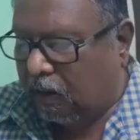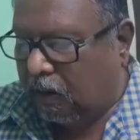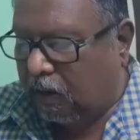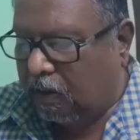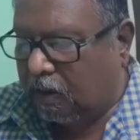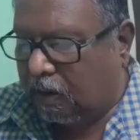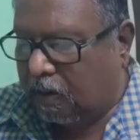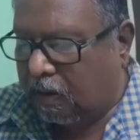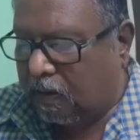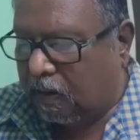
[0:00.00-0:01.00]
Each
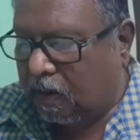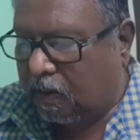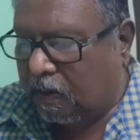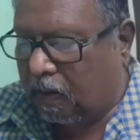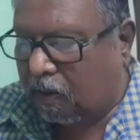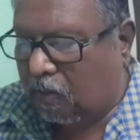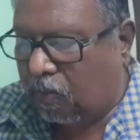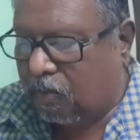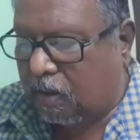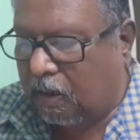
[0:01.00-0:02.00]
testis is
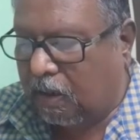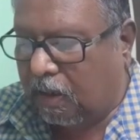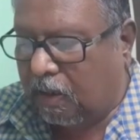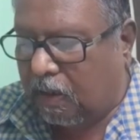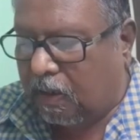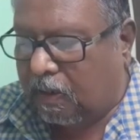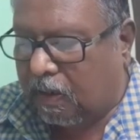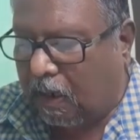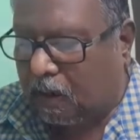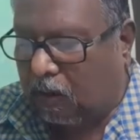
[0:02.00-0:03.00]
enclosed in a
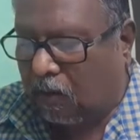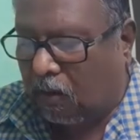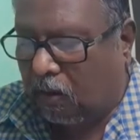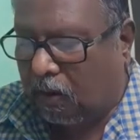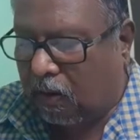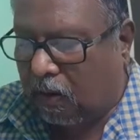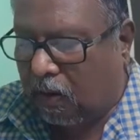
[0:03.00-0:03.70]
sac called